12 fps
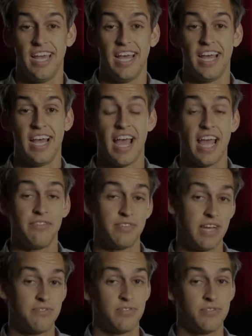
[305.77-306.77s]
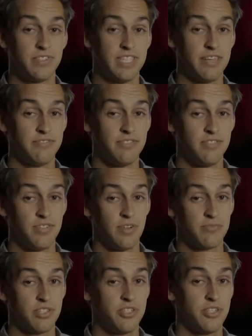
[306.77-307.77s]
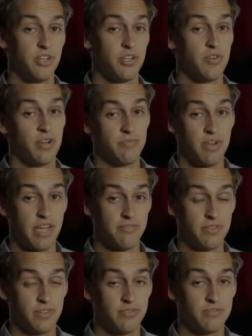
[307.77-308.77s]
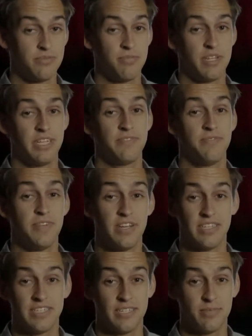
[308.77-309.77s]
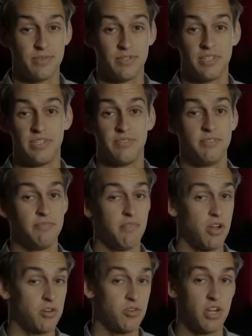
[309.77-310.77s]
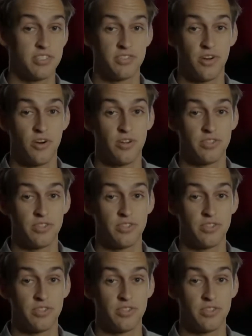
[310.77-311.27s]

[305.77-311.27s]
I have an iPhone 7, so I'm going to show you on my phone, but it's very similar across all